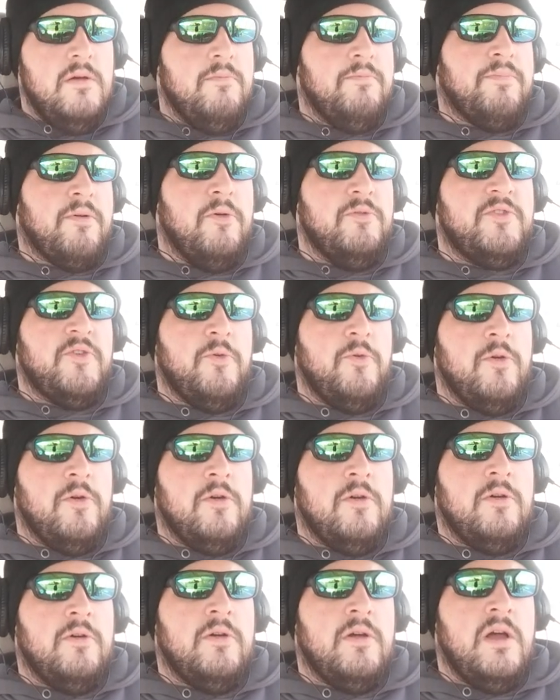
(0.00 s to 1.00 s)
Pro
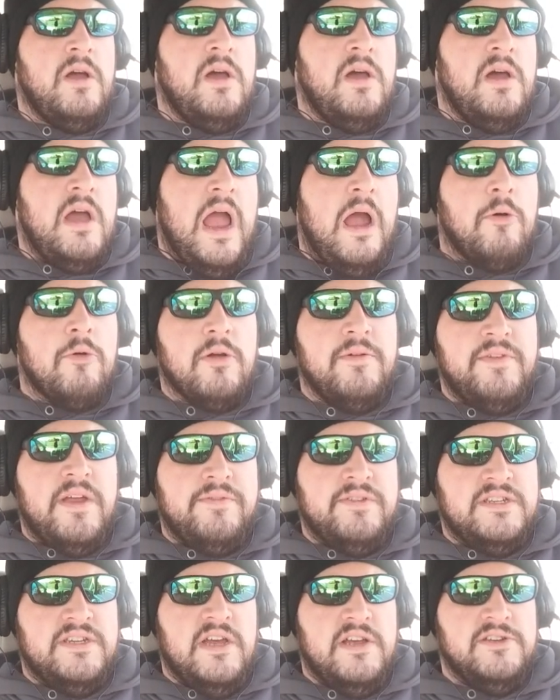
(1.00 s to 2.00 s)
Tour Hour of
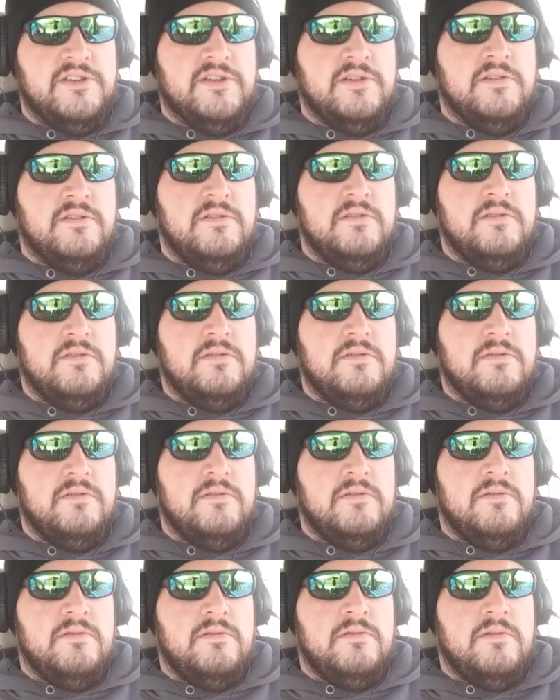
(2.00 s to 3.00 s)
Devastation.
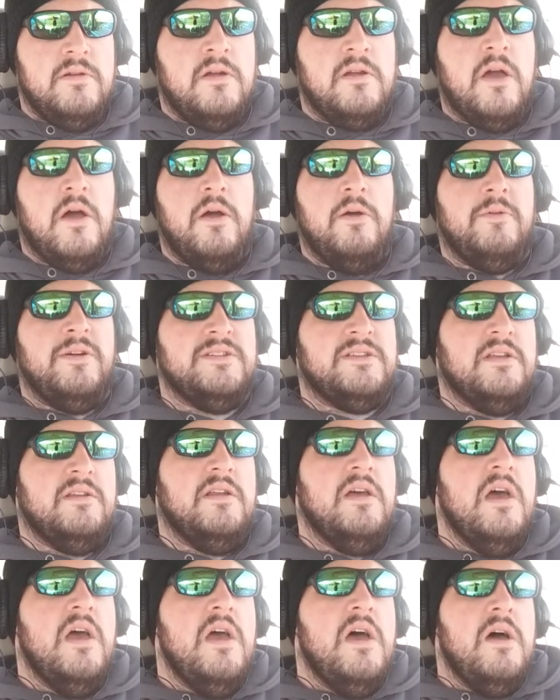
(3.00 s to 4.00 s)
Or no, it wasn't.
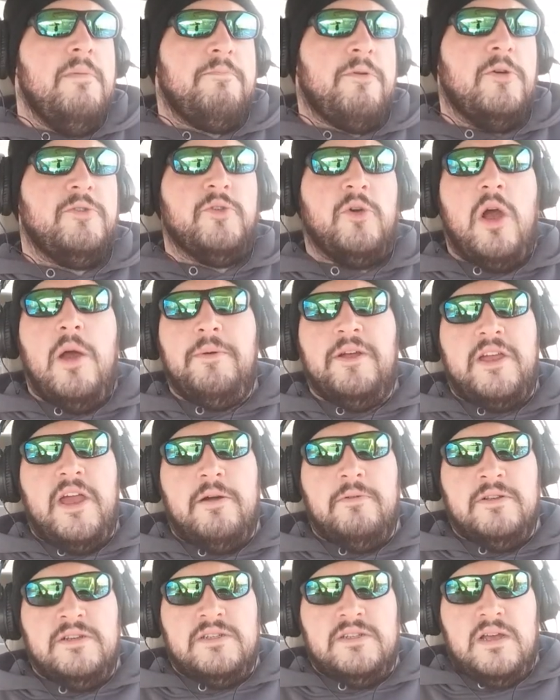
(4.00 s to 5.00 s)
Pro Tour
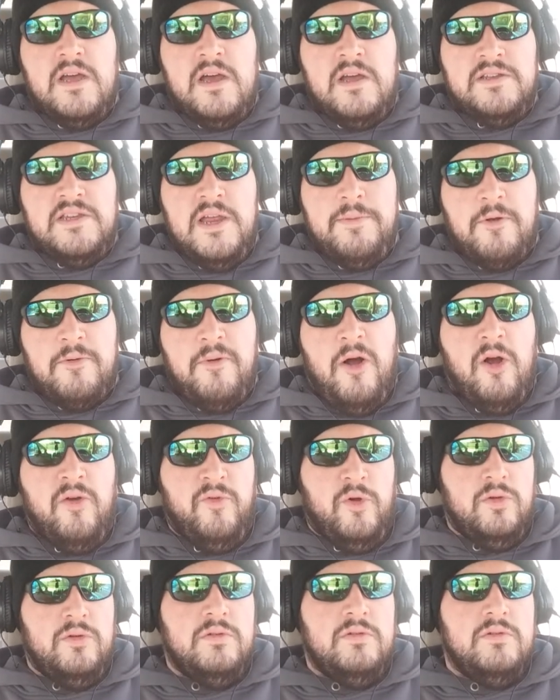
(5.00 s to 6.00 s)
Amonkhet was Teamer
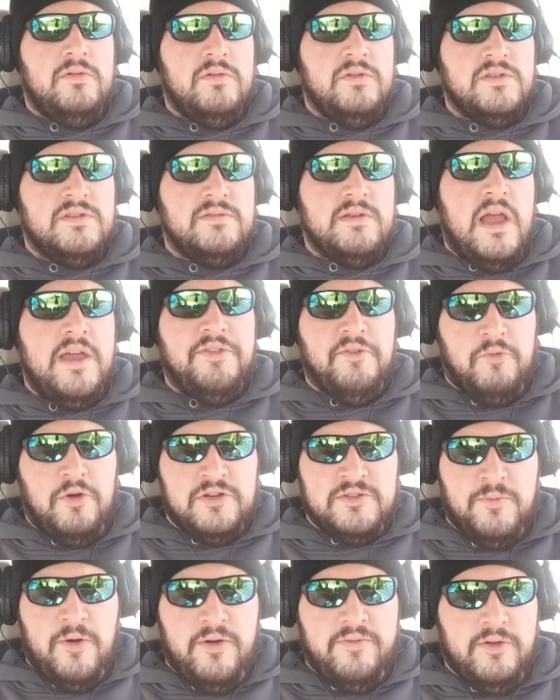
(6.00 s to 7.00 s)
Marvel. Was
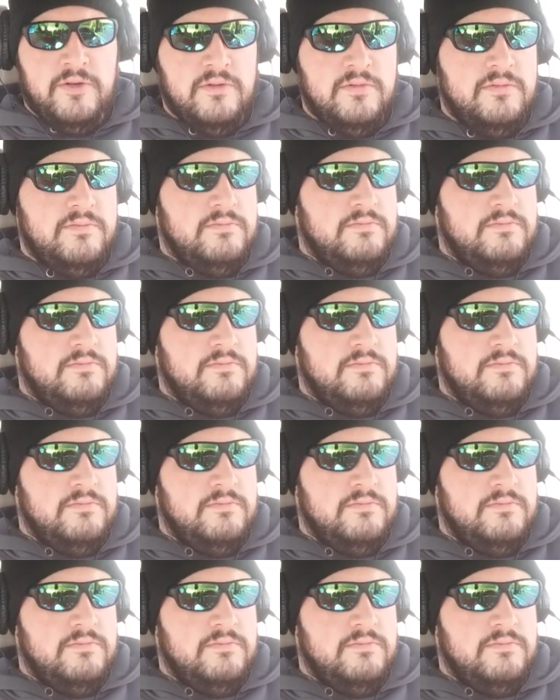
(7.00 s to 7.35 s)
Aetherworks Marvel.